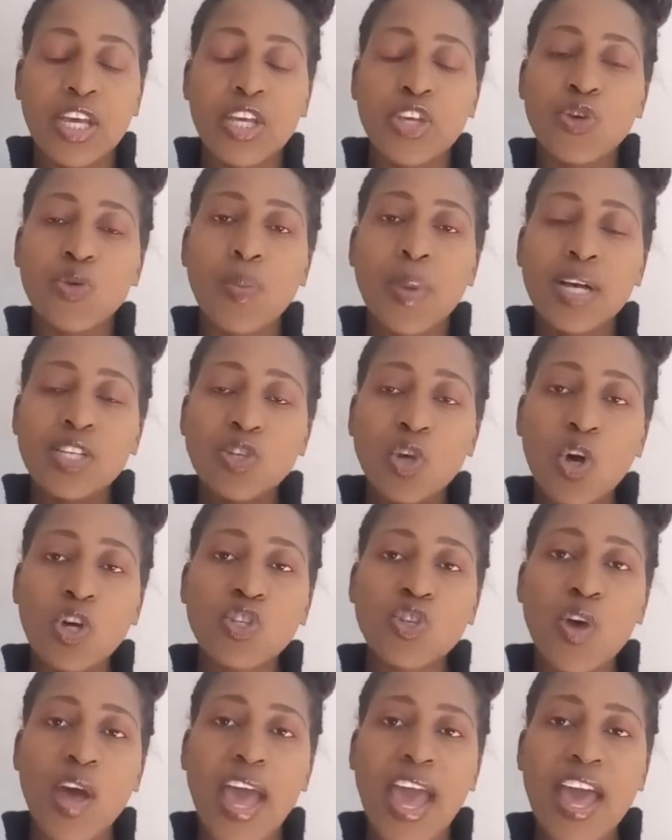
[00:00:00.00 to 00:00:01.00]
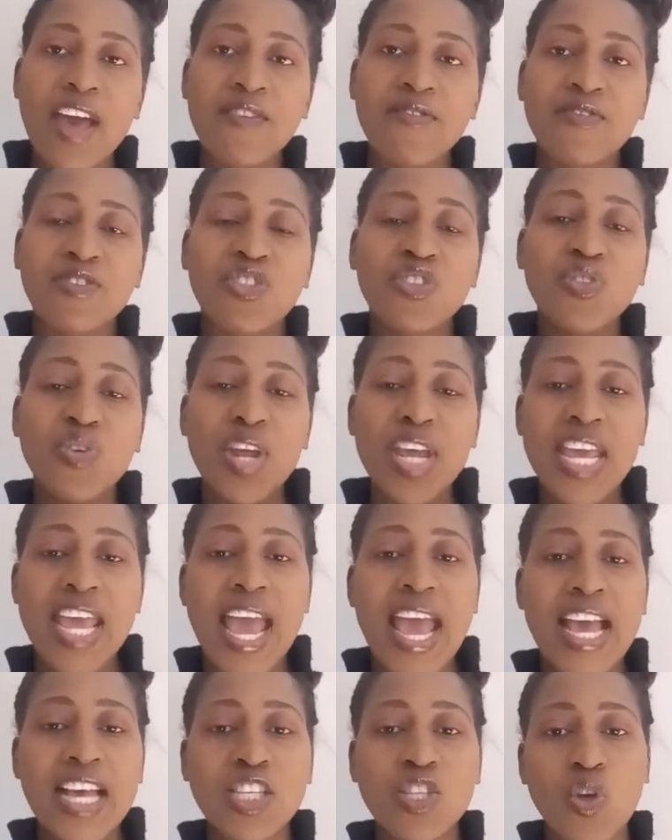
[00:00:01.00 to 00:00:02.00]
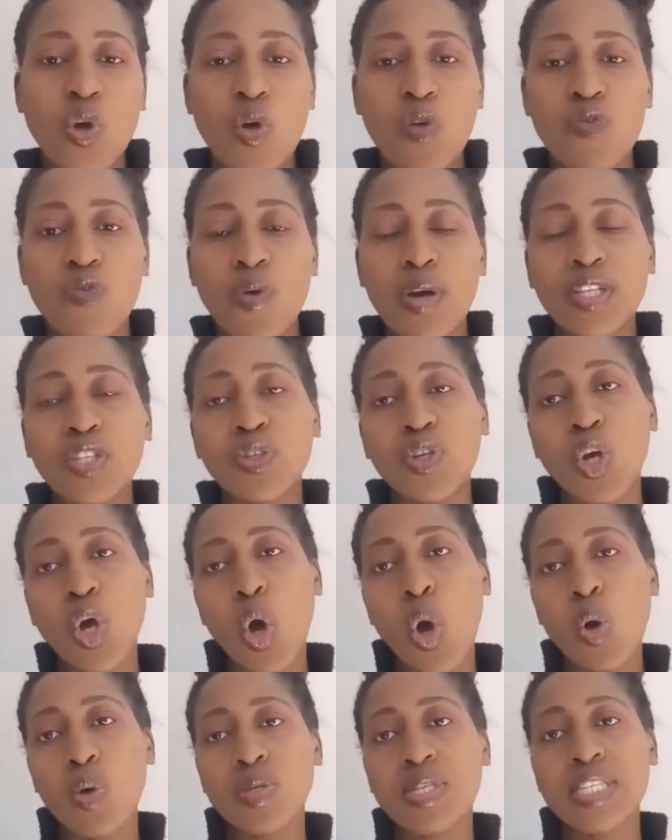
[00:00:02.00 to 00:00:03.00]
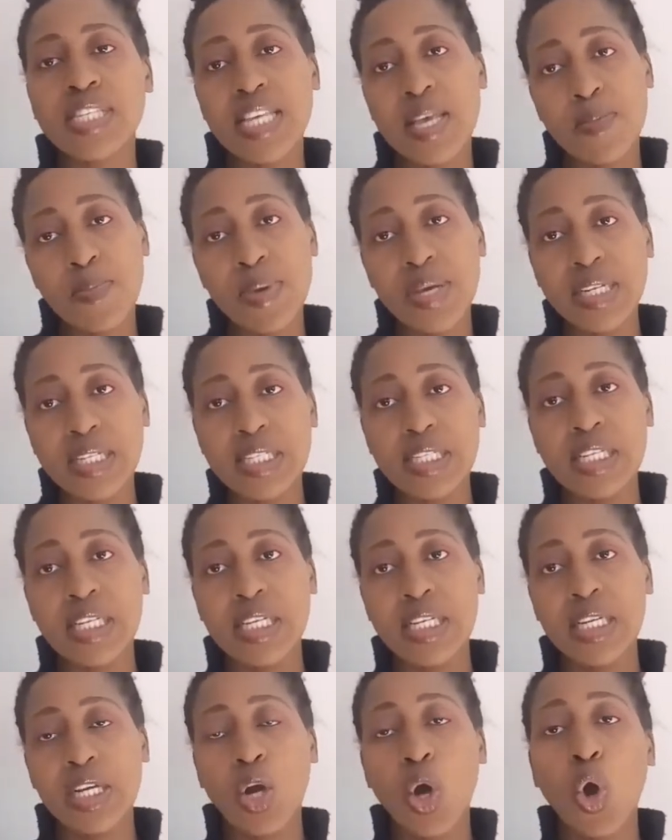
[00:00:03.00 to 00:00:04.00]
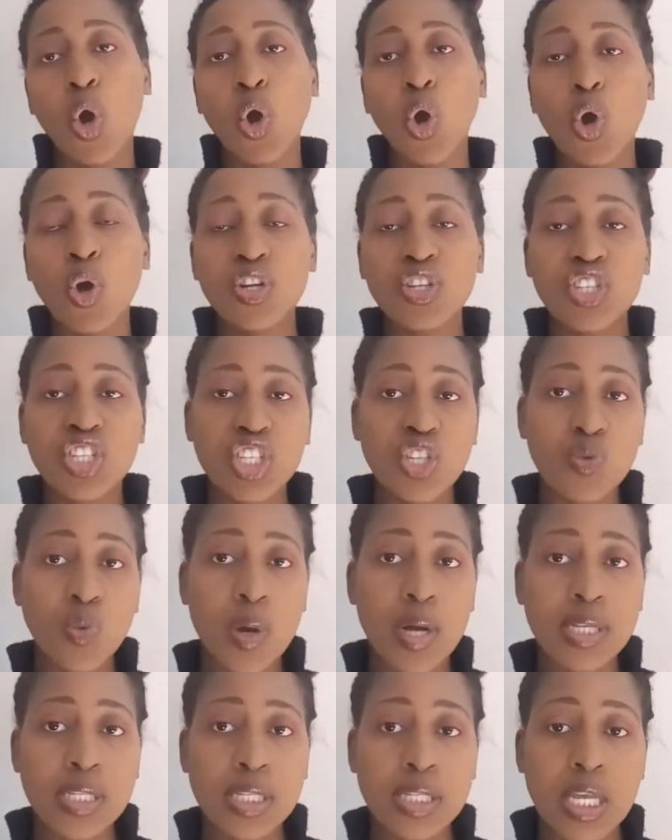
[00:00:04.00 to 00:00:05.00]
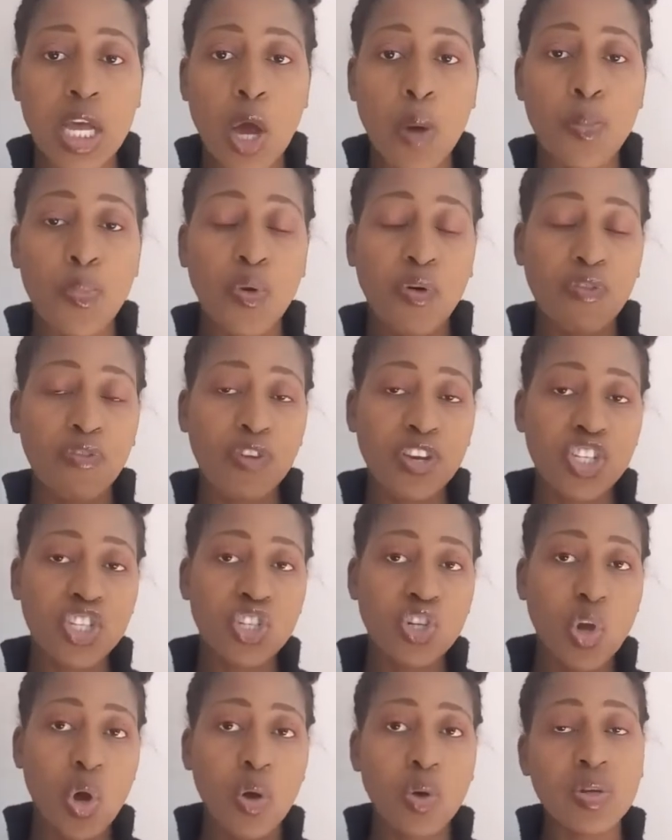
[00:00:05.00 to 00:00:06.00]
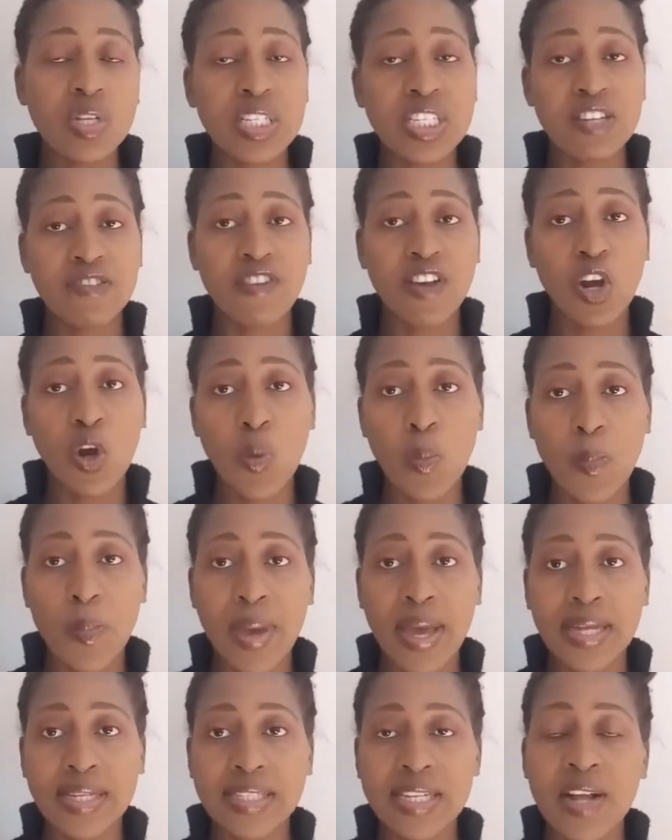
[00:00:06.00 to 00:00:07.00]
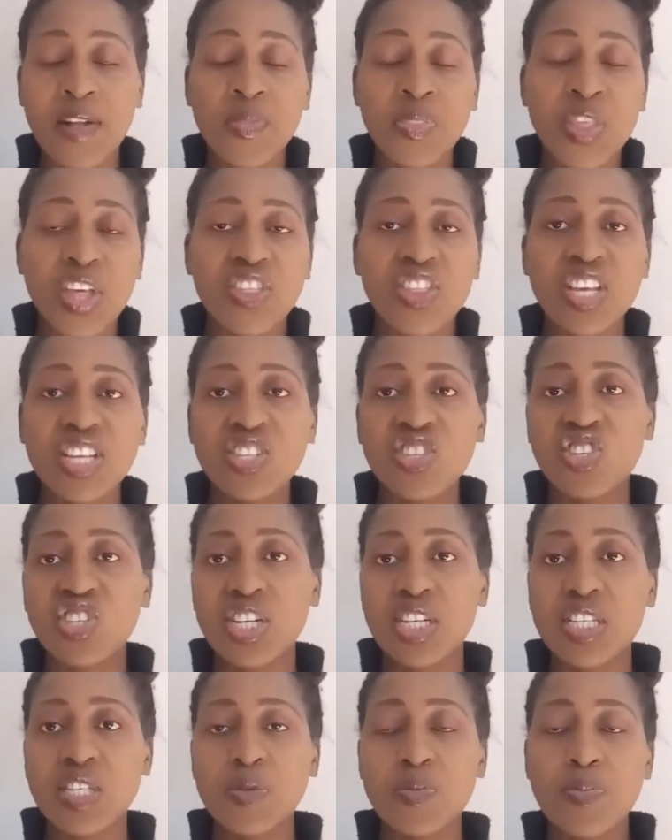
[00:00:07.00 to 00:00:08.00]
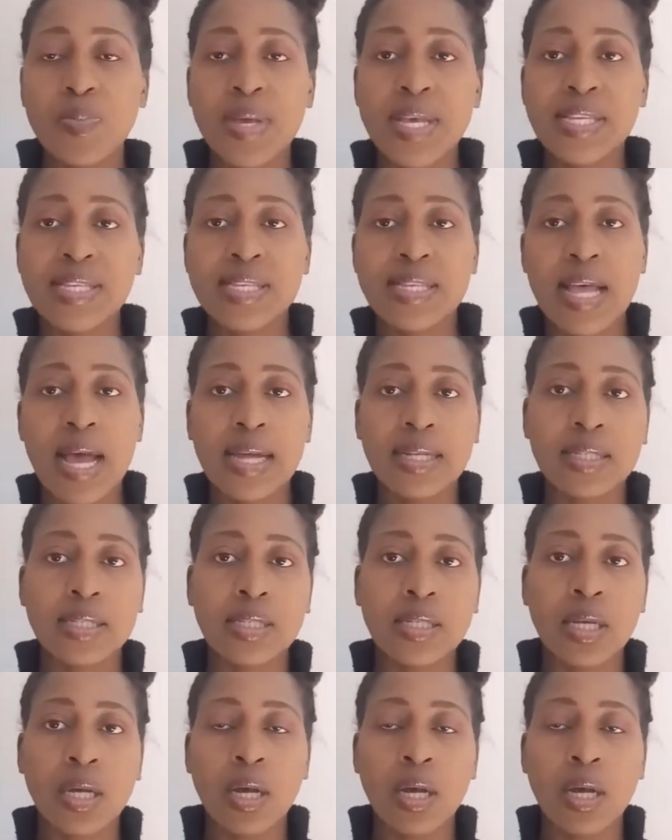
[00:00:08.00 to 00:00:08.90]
you must also have 3 years of what you call CPD, or continuous professional development. This just means that